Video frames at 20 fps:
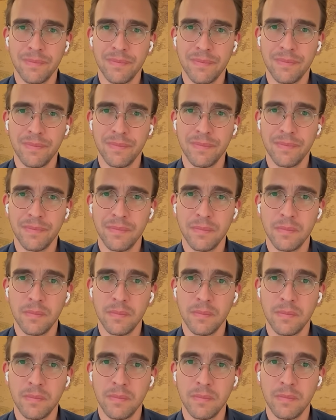
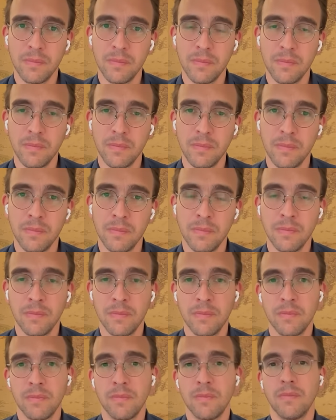
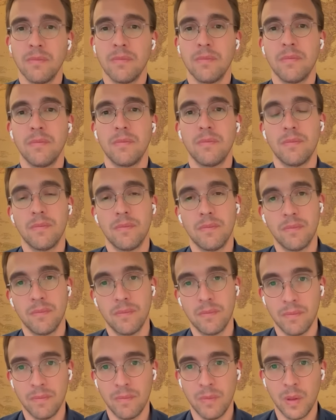
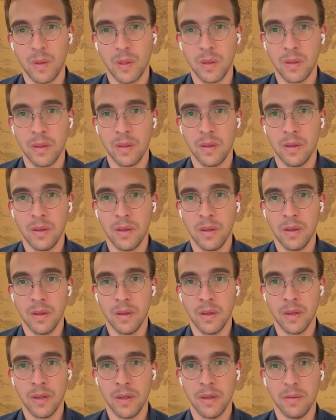
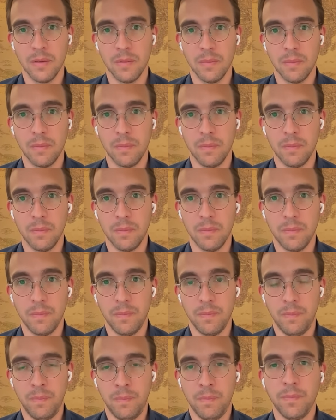
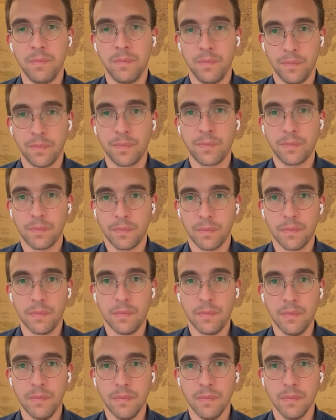
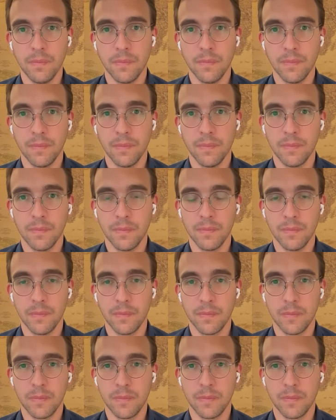The person shown says nothing.